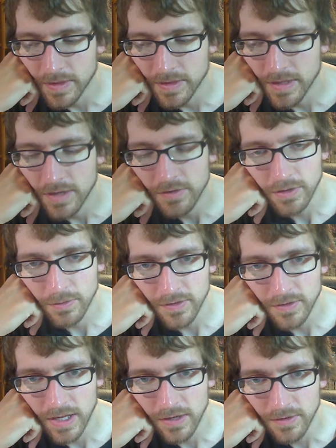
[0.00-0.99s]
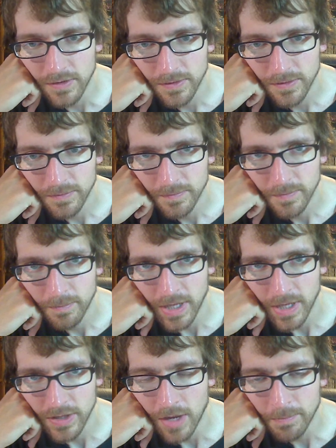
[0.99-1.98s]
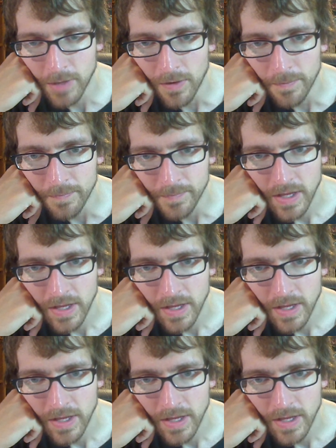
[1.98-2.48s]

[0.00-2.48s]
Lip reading: Ninja Crusaders by Namco,